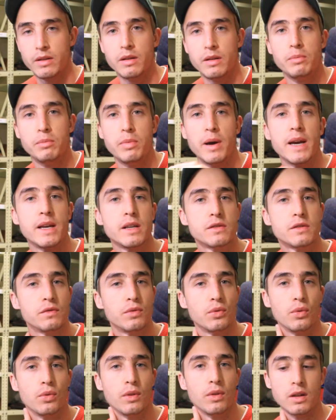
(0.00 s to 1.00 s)
the base
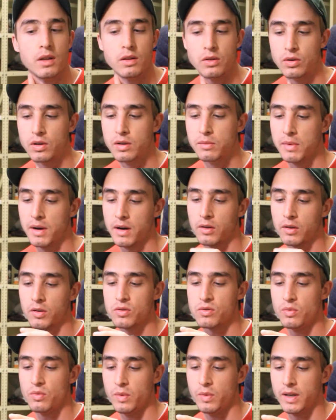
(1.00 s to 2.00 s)
for the
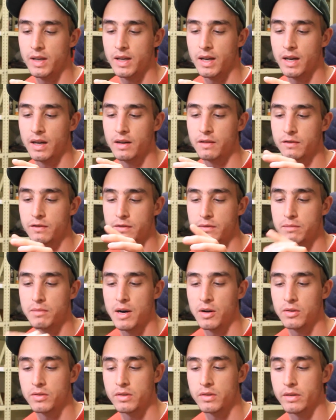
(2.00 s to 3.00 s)
Unimount, we have
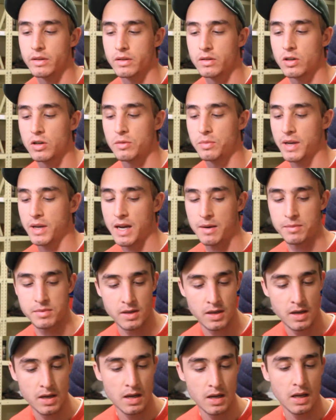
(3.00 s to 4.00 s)
mounted the top
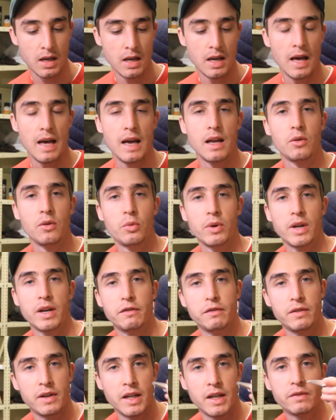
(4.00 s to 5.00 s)
caps, and we
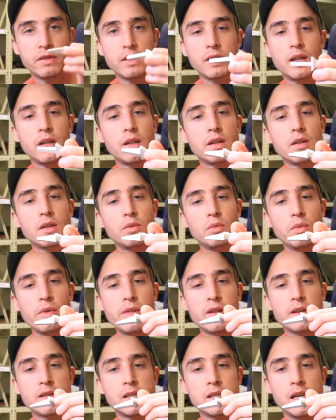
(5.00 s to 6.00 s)
have leveled it with
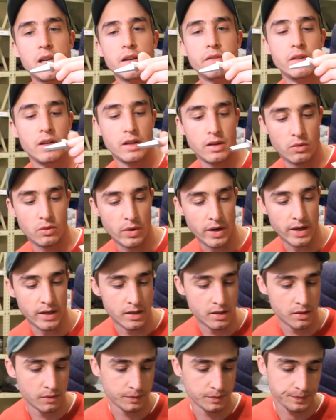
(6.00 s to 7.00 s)
this leveling
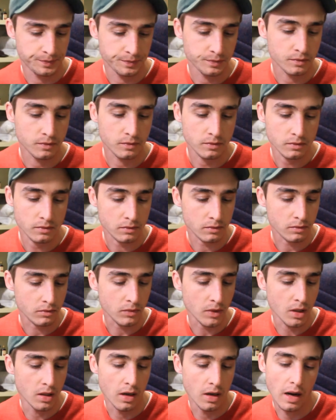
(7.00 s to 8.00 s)
wedge.
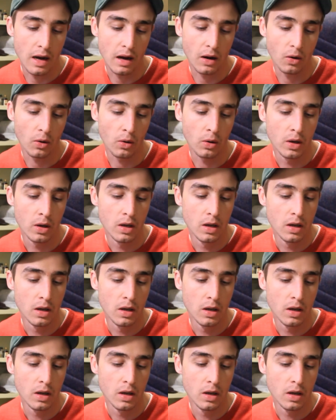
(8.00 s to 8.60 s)
Now